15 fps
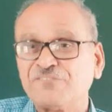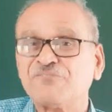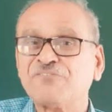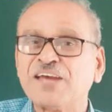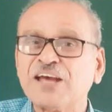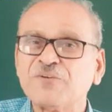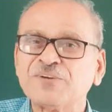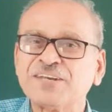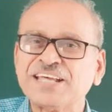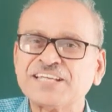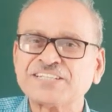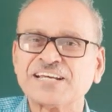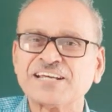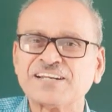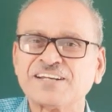wave
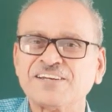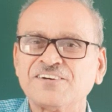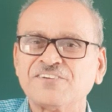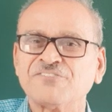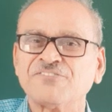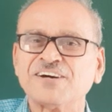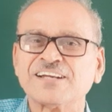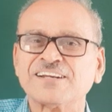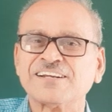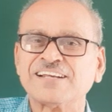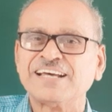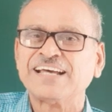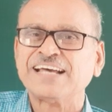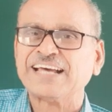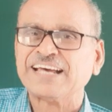nature for
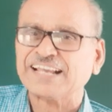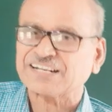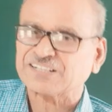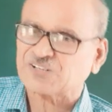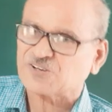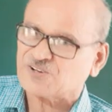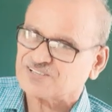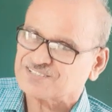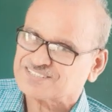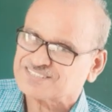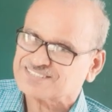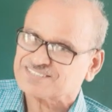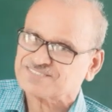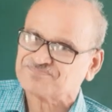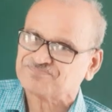
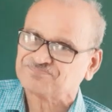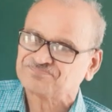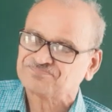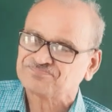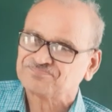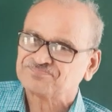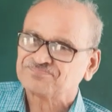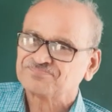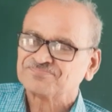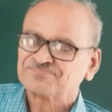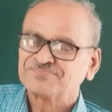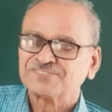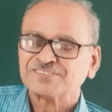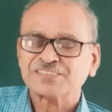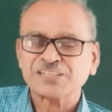electrons.
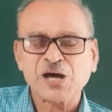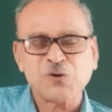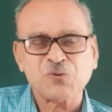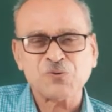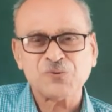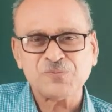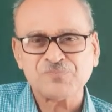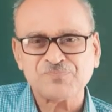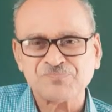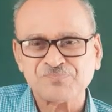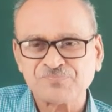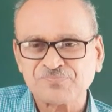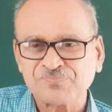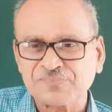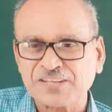Now,
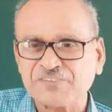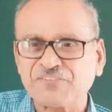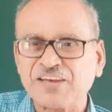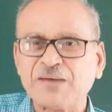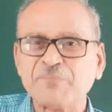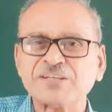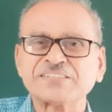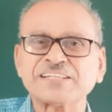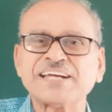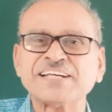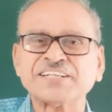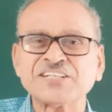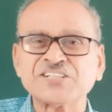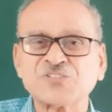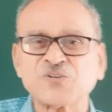a famous
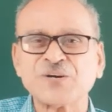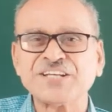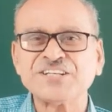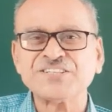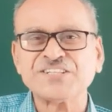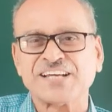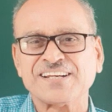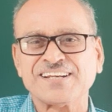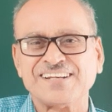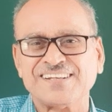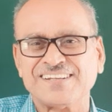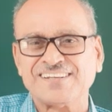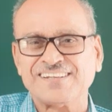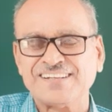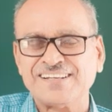scientist Schrodinger
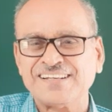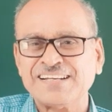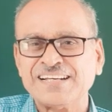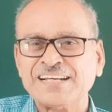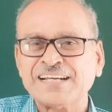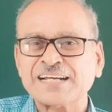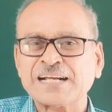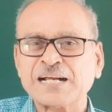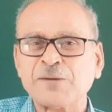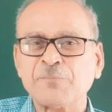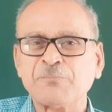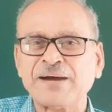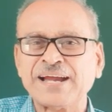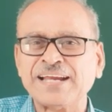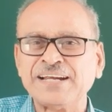
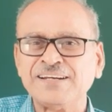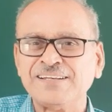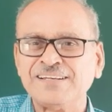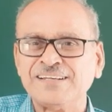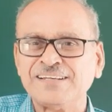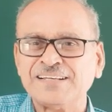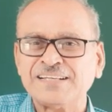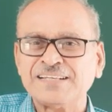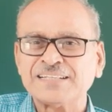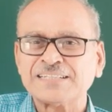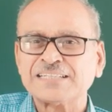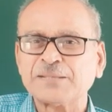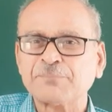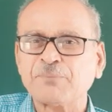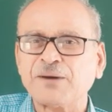combined
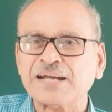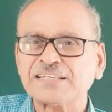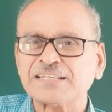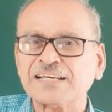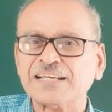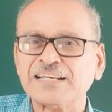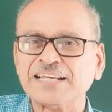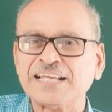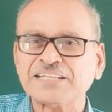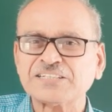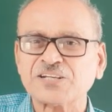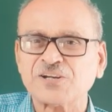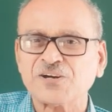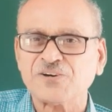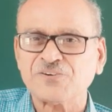the particle
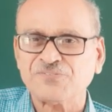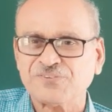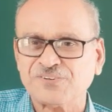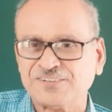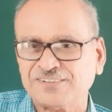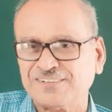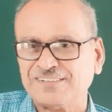nature of